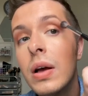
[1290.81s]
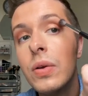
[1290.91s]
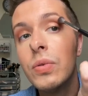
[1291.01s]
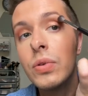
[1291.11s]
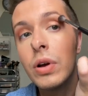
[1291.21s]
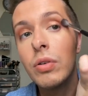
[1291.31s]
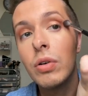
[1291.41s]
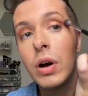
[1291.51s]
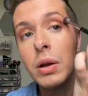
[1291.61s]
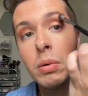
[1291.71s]
And just go
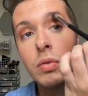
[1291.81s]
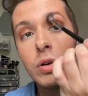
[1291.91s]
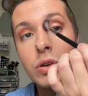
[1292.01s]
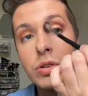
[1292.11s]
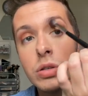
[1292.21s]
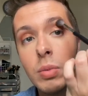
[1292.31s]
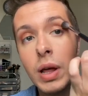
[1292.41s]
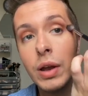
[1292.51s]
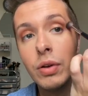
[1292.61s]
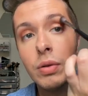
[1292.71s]
right above it, just to
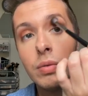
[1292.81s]
blend.